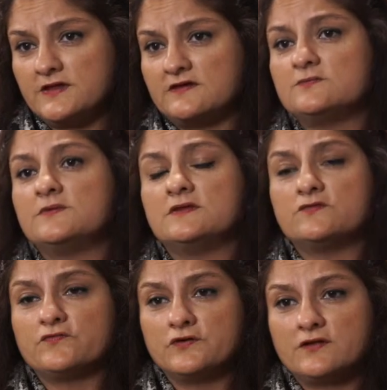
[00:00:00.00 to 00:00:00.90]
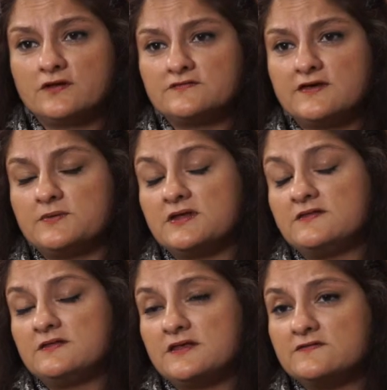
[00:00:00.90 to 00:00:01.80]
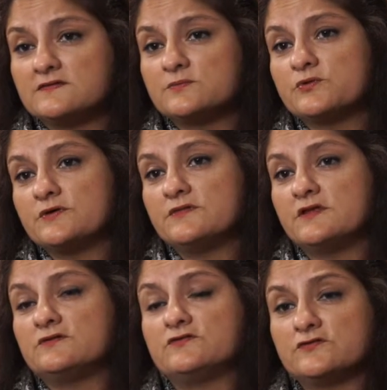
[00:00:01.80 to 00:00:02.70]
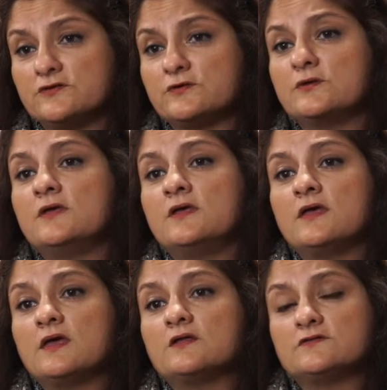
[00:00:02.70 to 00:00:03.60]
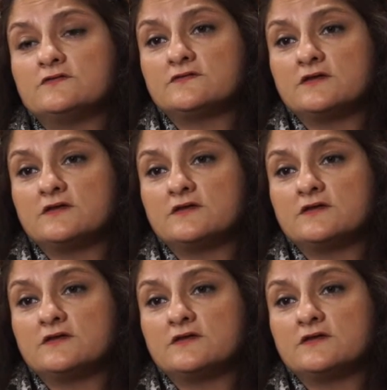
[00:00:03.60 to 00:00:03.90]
that it's been there for a long time, and I think that's the important thing to do in terms of